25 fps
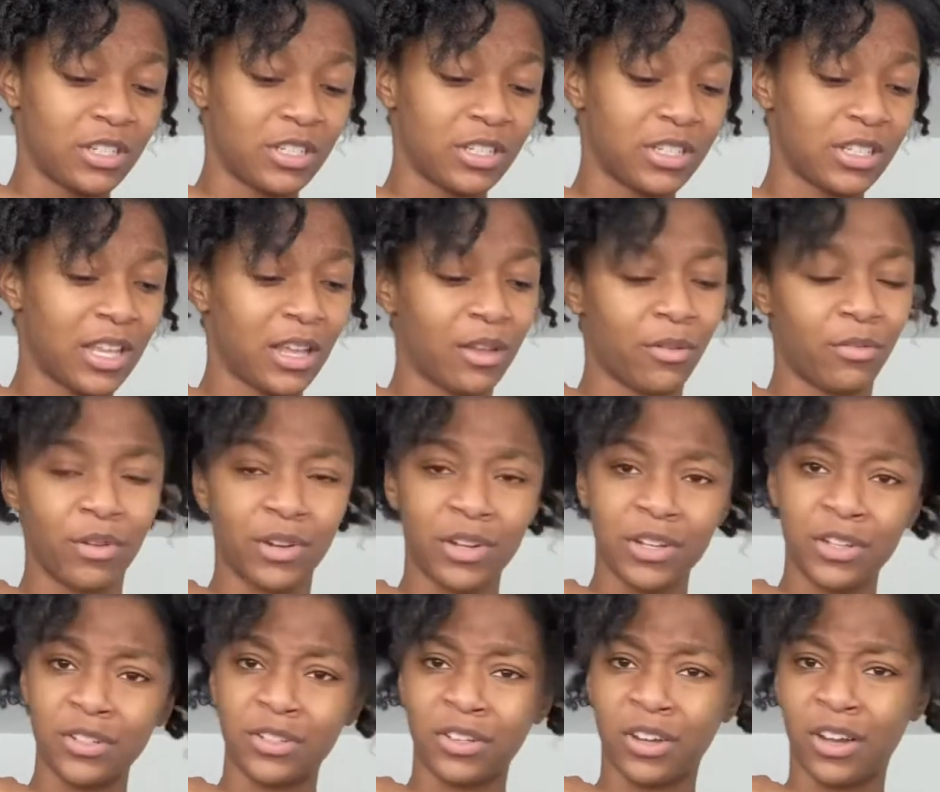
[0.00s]
like, what are
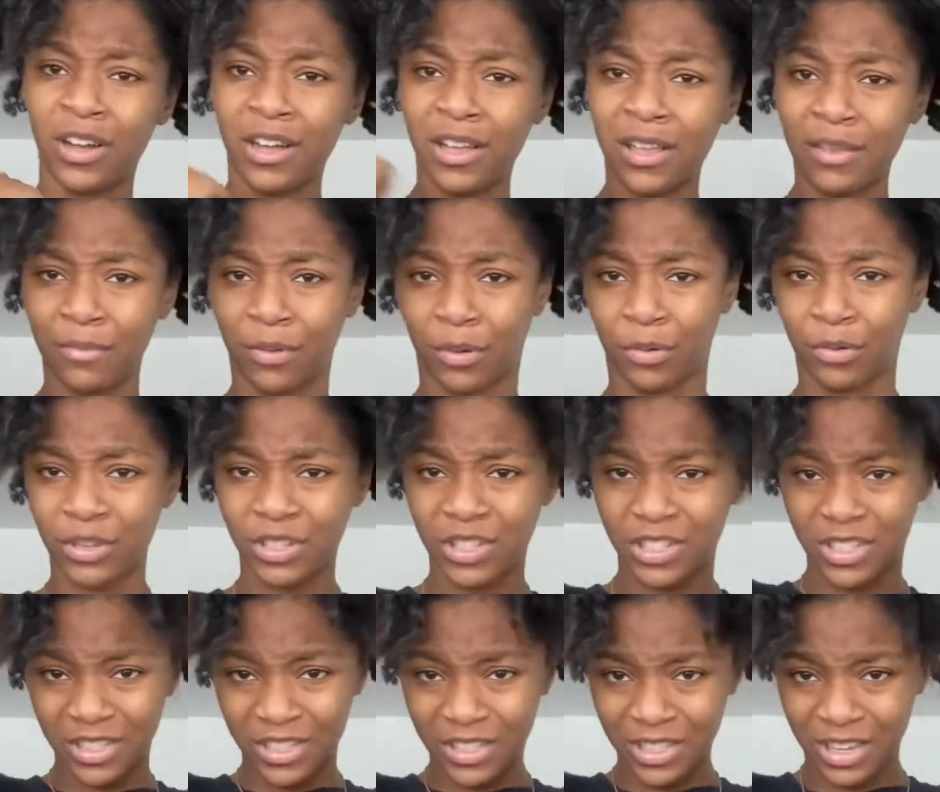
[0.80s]
you talking about? We
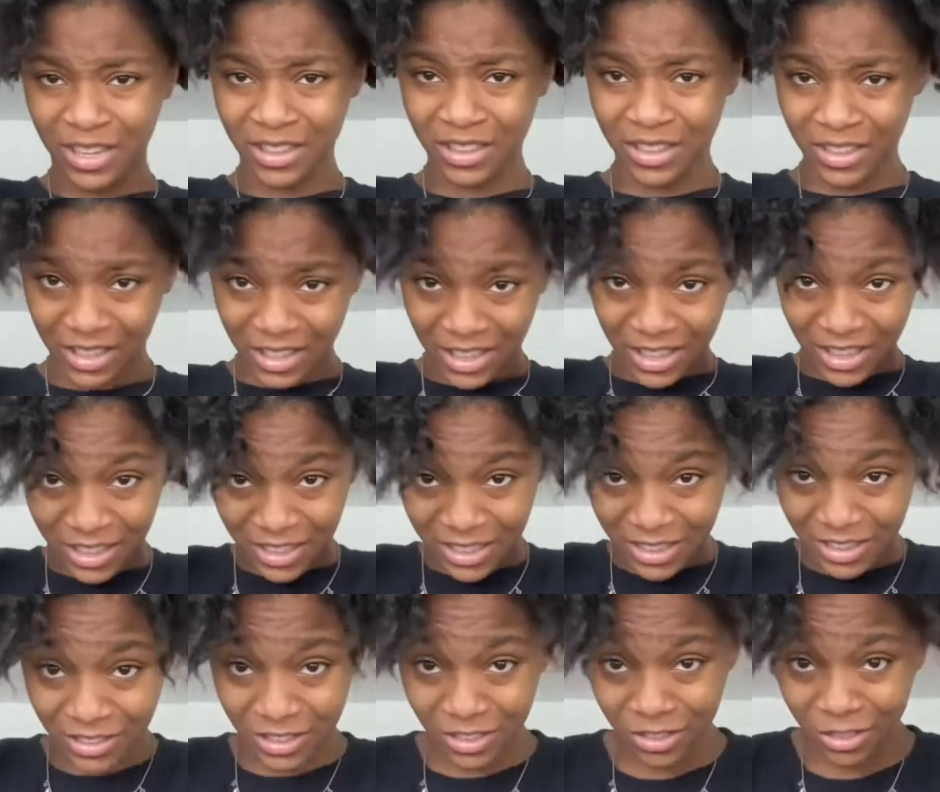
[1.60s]
just got the key.
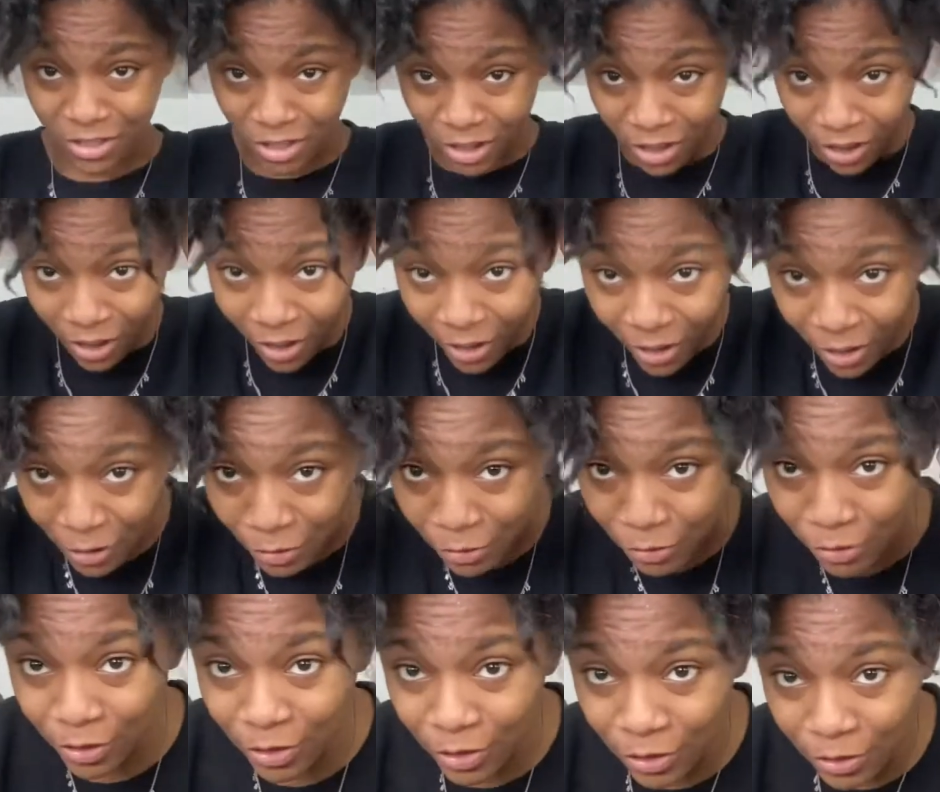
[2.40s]
This is our
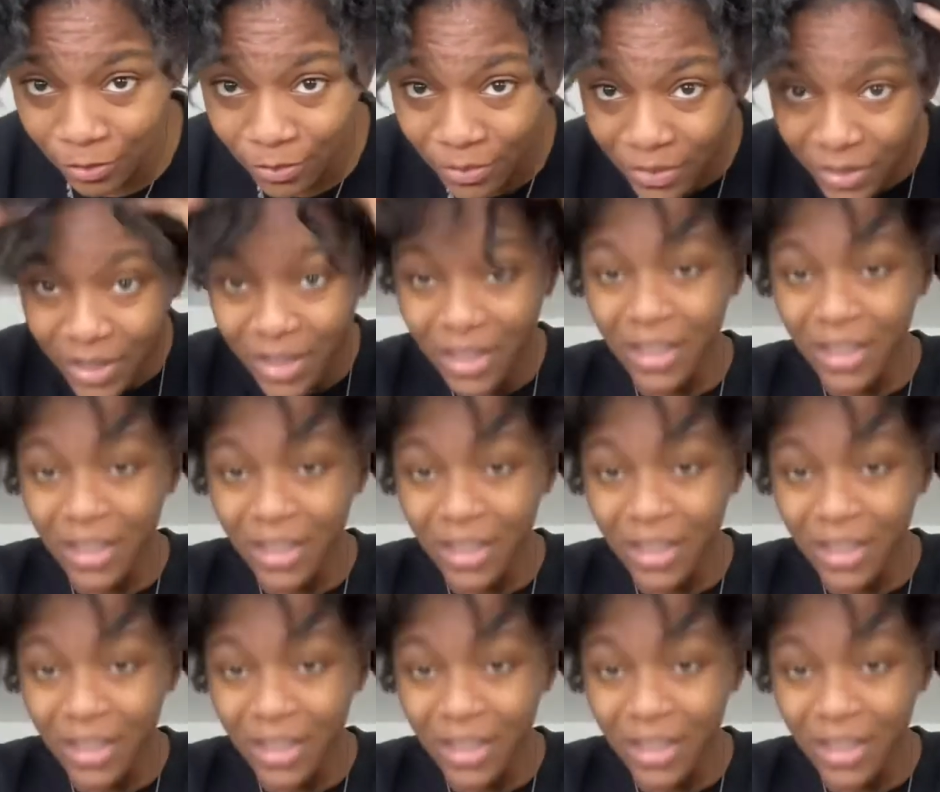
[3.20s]
room.